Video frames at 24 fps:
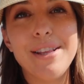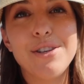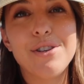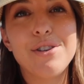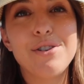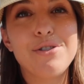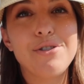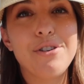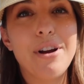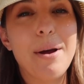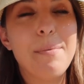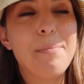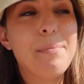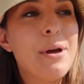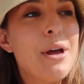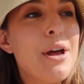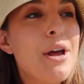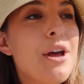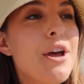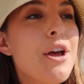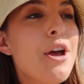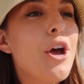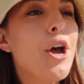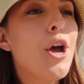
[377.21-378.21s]
this trip.
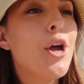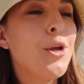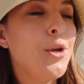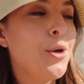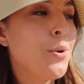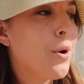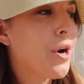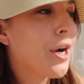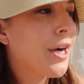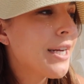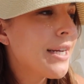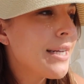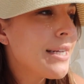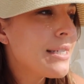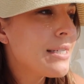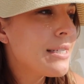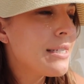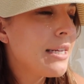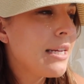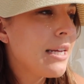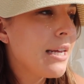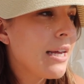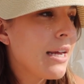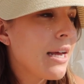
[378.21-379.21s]
You are gonna
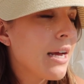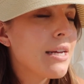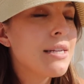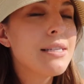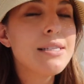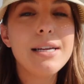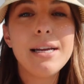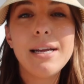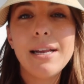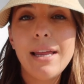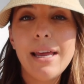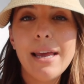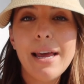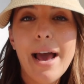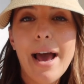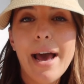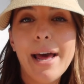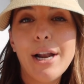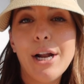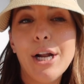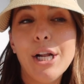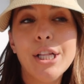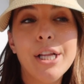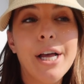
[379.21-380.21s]
see us eating
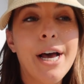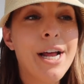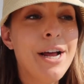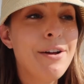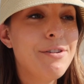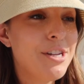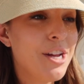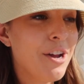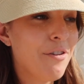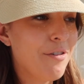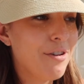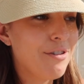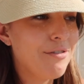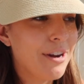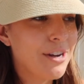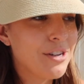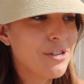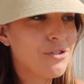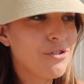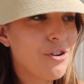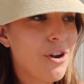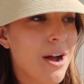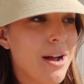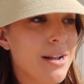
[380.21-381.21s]
at a lot of different
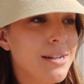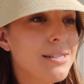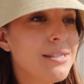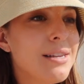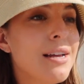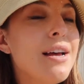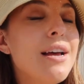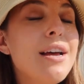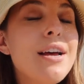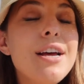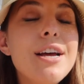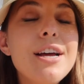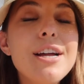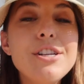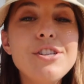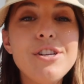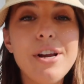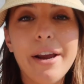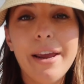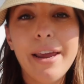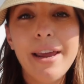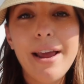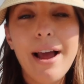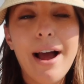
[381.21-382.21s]
restaurants,
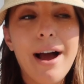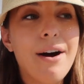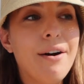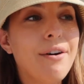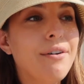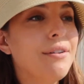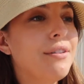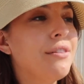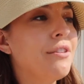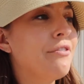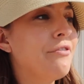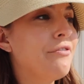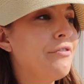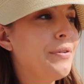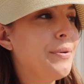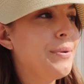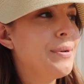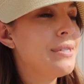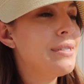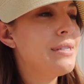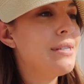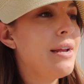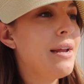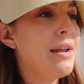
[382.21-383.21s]
checking out the
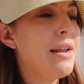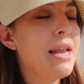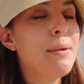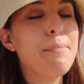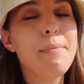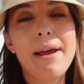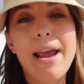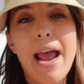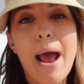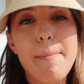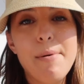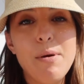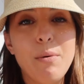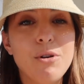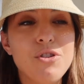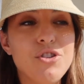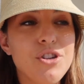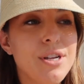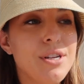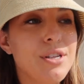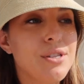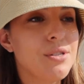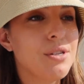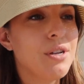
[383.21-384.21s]
food scene in Miami, which
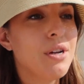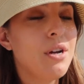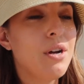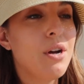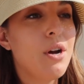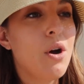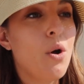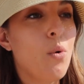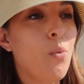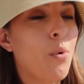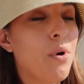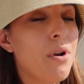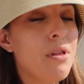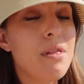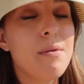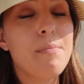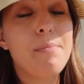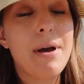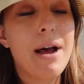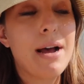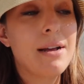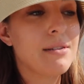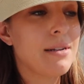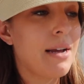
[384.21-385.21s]
is one of the
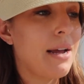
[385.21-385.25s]
best.